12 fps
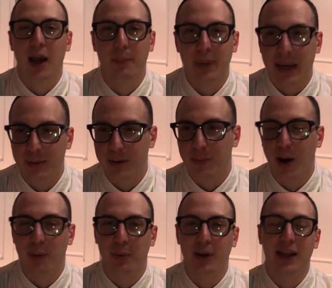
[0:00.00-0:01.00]
a baby
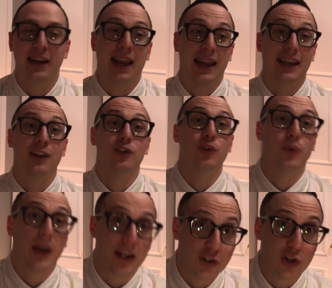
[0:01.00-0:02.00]
mama and, and, can do
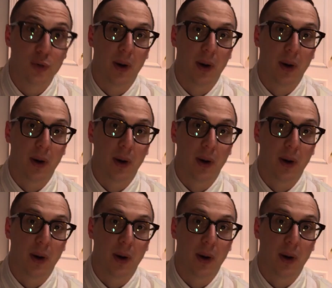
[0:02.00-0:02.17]
that too,